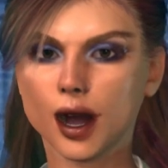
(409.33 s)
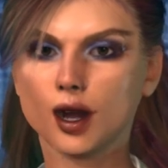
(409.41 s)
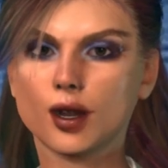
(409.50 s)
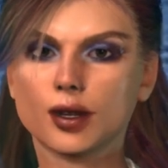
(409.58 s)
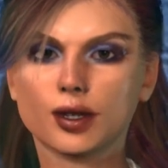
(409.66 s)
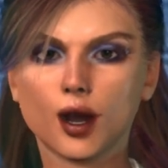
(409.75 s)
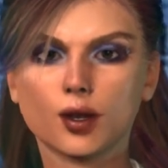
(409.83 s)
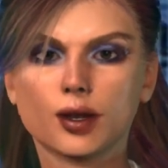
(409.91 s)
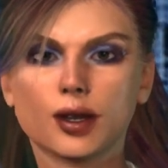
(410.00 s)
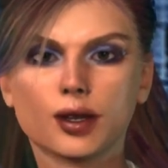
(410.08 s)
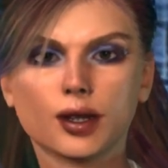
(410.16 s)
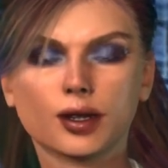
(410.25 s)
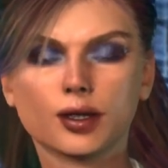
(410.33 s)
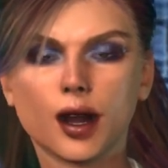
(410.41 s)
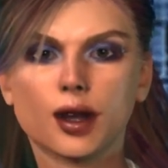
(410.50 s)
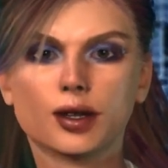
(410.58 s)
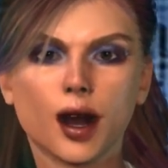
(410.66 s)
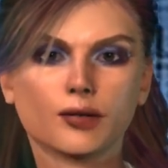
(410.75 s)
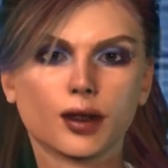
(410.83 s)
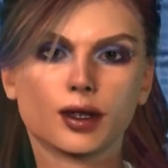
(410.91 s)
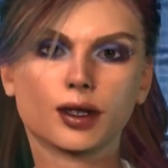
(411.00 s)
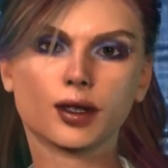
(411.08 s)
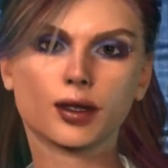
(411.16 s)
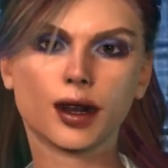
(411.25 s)
are also getting a slice of this
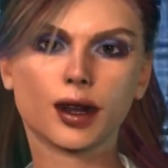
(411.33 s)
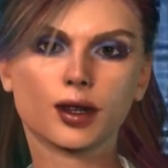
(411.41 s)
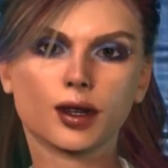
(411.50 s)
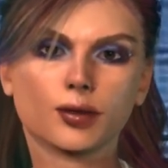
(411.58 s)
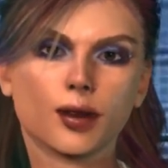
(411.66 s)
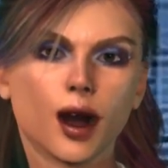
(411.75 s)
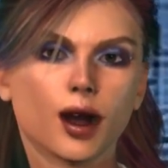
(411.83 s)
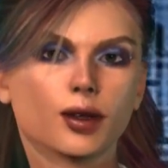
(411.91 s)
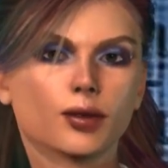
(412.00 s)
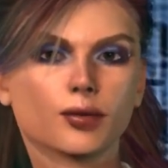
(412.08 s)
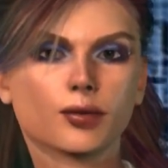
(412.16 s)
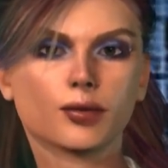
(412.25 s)
synthetic pie.